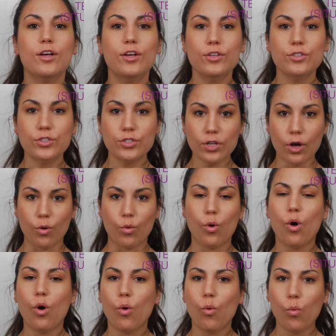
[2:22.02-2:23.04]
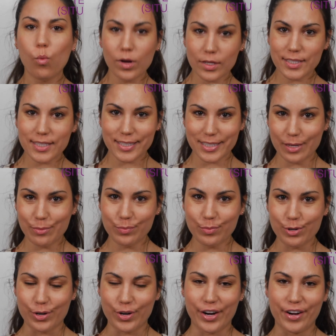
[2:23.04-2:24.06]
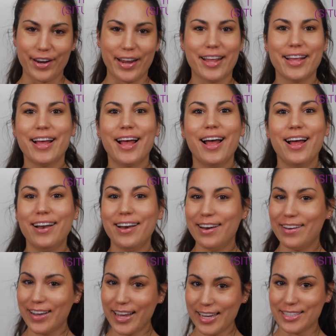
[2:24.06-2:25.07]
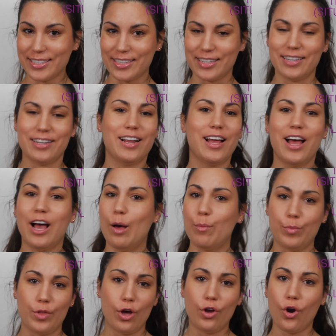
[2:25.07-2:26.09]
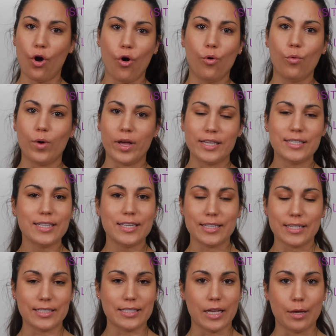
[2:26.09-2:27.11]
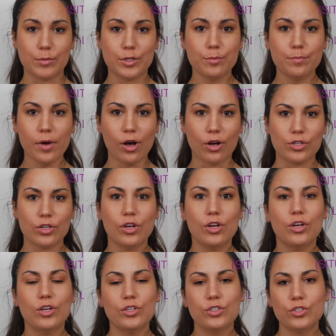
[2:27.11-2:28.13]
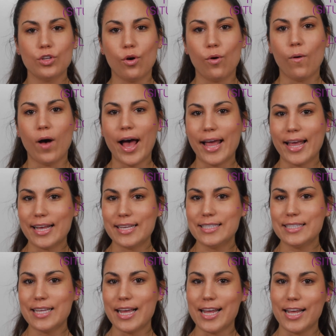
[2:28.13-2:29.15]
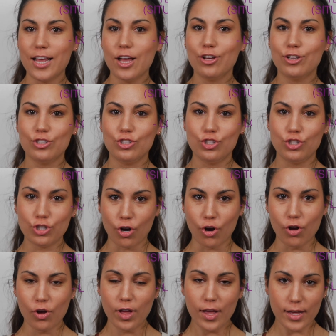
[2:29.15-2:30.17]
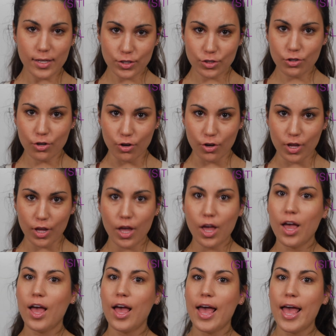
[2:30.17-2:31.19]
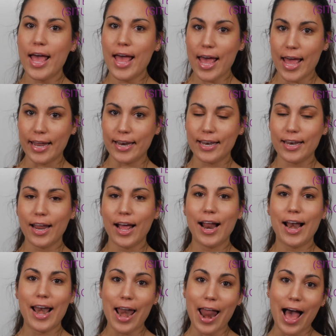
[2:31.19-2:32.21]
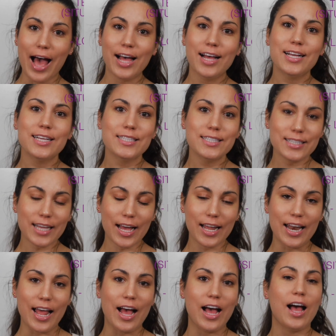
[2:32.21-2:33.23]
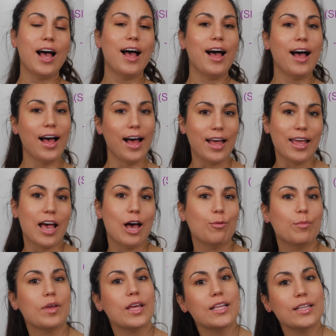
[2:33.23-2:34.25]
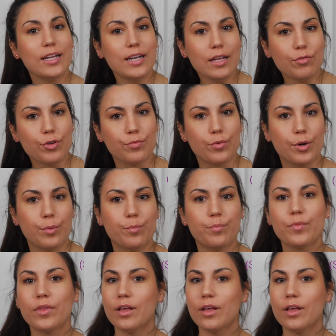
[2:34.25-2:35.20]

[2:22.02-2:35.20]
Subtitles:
So, what's temporary? Location. I'm not always in the same spot, so I can say yo estoy en la sala. I am in the living room.